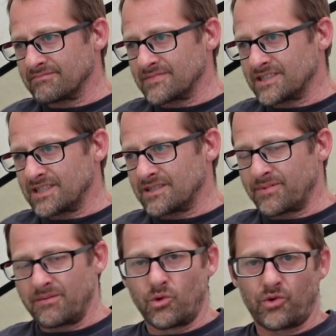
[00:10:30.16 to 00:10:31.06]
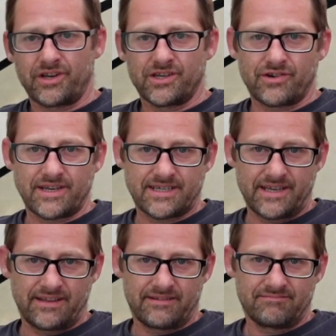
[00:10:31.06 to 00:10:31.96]
it's just a bit more
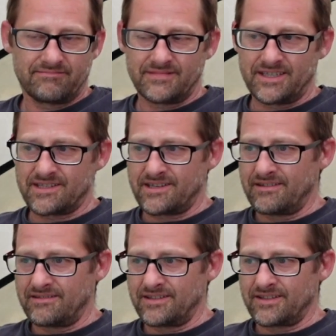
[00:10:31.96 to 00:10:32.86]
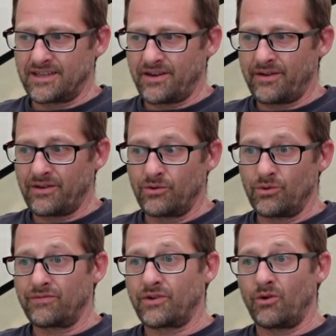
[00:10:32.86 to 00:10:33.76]
interesting isn't it, than going,
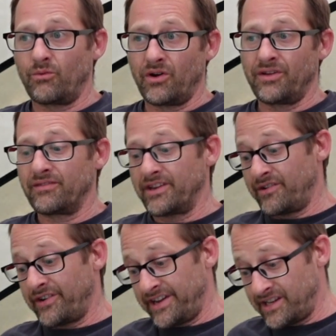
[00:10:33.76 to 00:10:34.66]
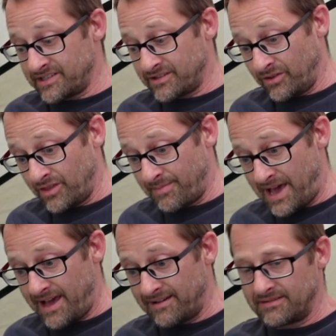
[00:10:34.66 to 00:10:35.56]
oh, I've got one, here it is on the
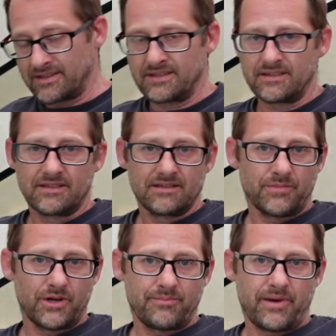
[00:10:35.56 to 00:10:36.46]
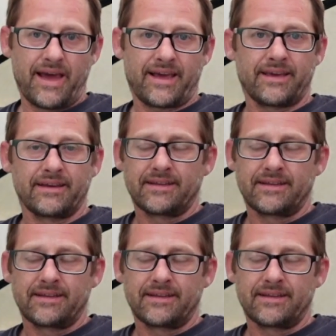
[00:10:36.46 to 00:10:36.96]
map, put it back.